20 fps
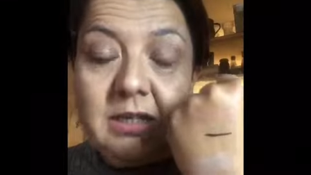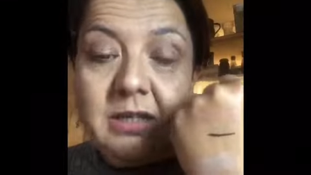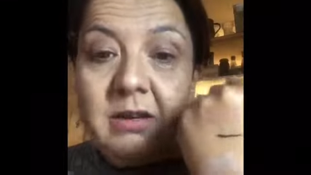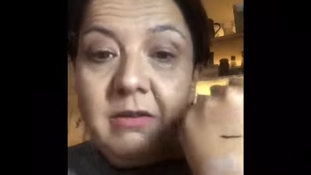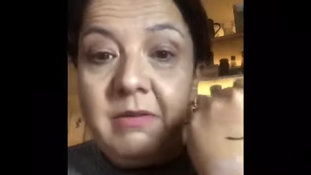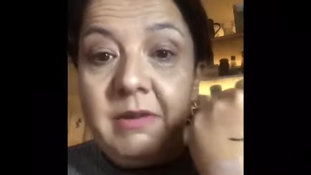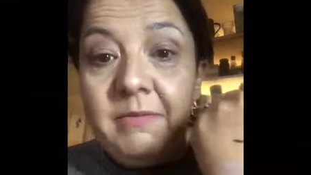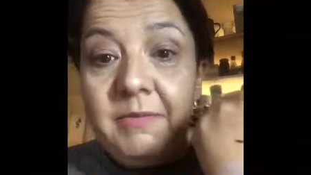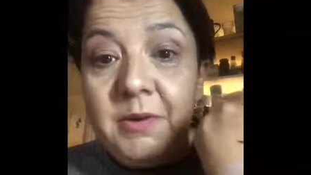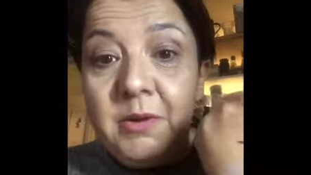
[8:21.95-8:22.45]

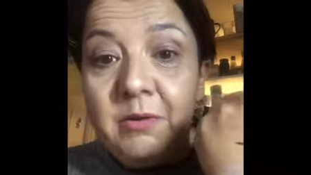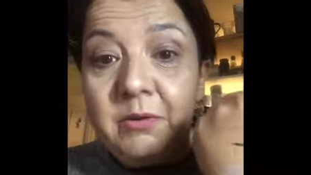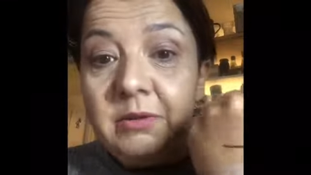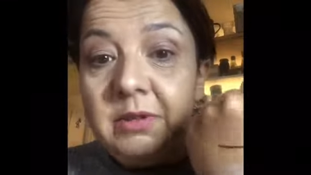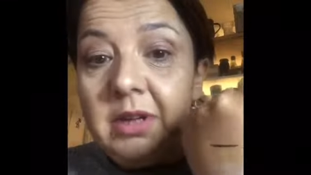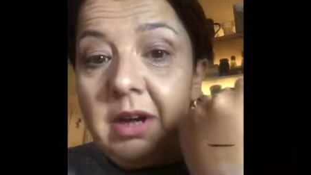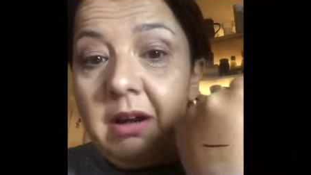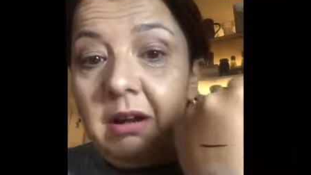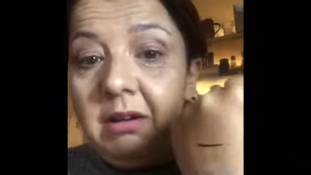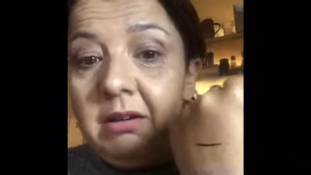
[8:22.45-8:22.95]
So if you're
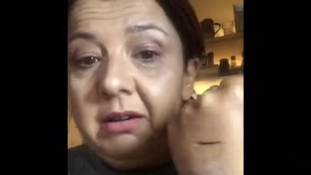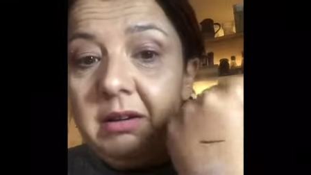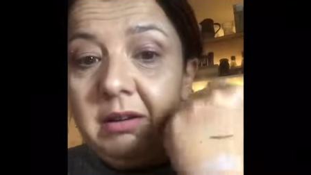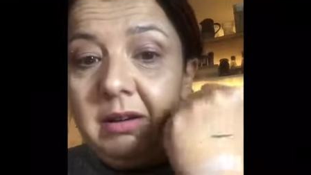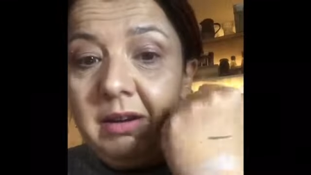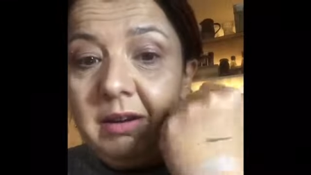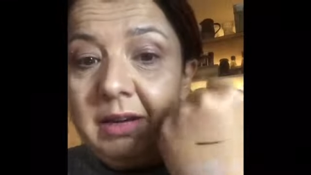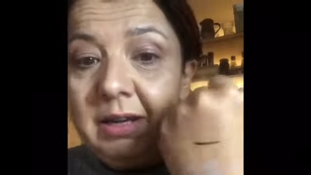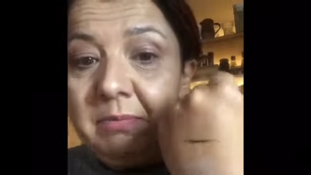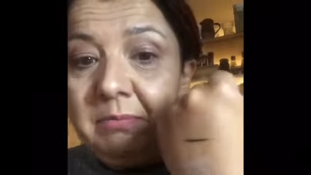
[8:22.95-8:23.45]
darker
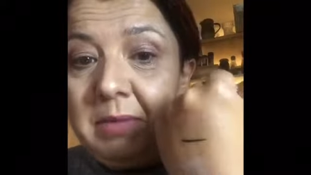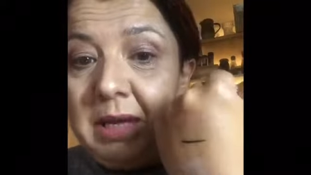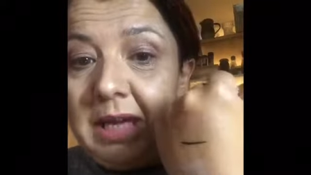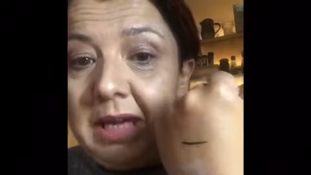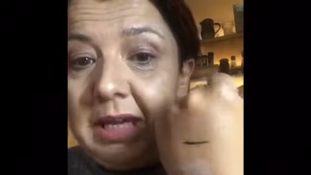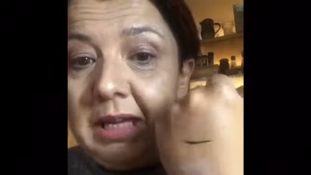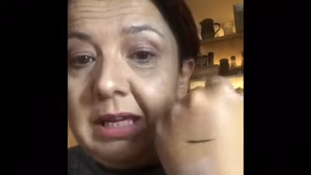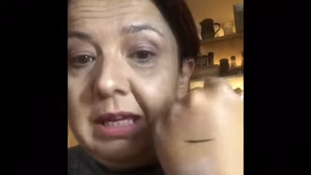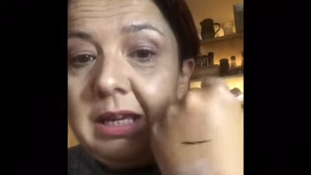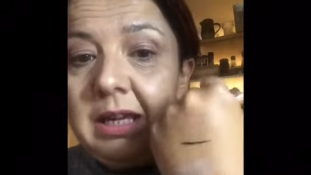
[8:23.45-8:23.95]
like
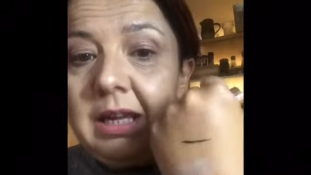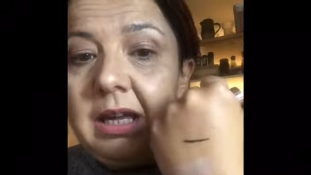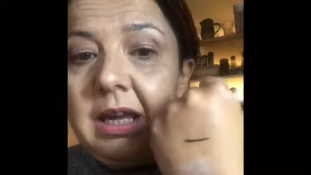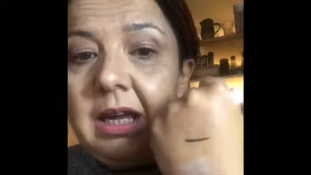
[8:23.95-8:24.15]
me,